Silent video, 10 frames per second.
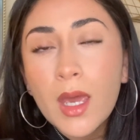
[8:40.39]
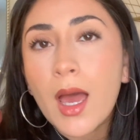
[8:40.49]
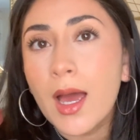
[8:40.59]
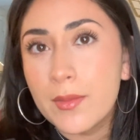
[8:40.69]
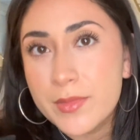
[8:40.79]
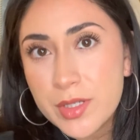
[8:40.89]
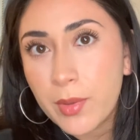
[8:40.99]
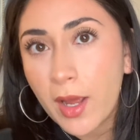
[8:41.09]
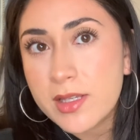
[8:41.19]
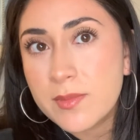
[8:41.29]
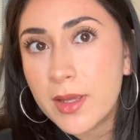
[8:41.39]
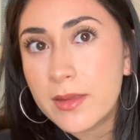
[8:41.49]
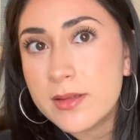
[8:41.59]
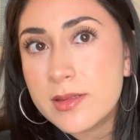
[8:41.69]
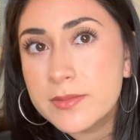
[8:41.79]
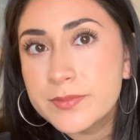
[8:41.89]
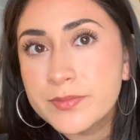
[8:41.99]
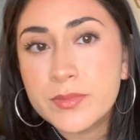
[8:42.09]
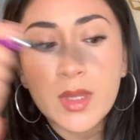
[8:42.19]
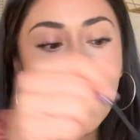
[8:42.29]
I'm surprised by this.
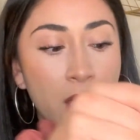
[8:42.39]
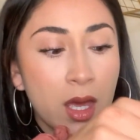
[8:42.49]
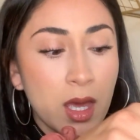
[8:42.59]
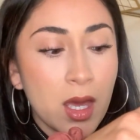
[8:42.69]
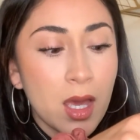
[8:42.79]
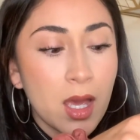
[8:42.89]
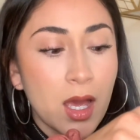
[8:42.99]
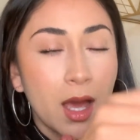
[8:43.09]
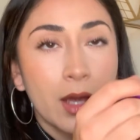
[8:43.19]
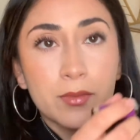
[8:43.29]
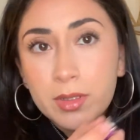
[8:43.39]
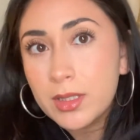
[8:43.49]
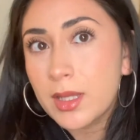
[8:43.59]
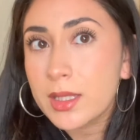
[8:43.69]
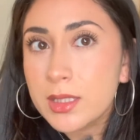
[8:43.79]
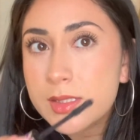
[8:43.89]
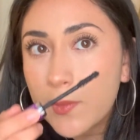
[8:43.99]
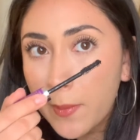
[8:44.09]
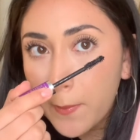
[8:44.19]
I really like this one.